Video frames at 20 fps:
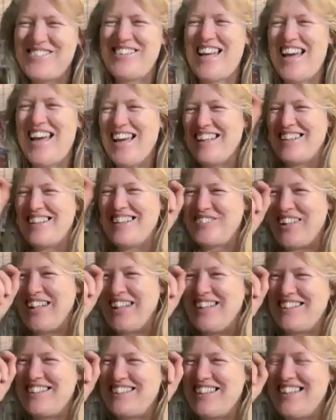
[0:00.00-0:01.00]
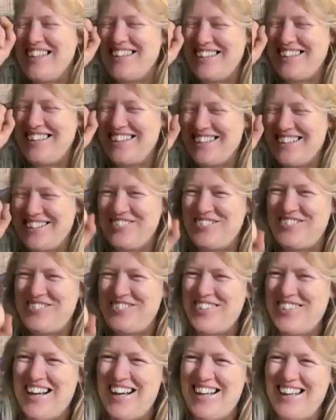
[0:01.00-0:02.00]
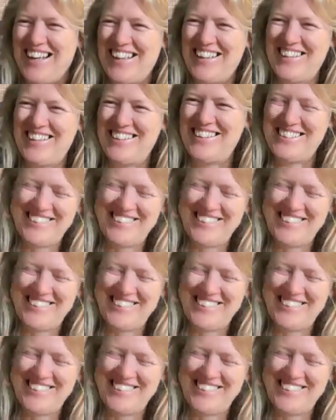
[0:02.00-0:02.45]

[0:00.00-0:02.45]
a gnat's being a tiny little fly.